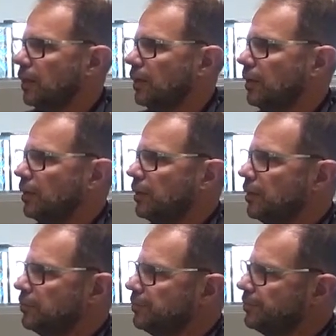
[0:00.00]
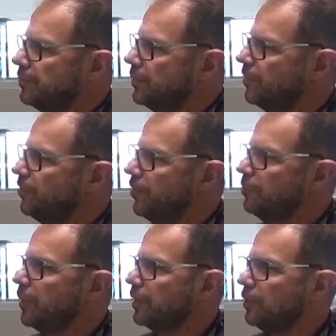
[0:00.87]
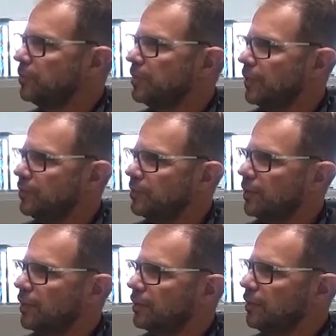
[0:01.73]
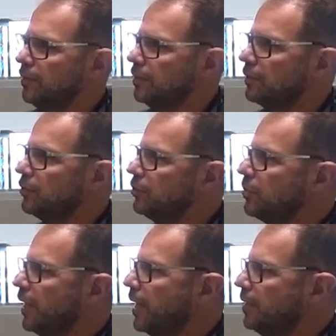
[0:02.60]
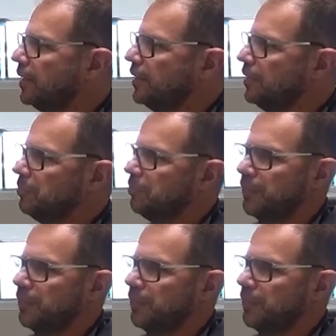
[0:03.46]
Uh, feedback loop sounds like a little too mechanical,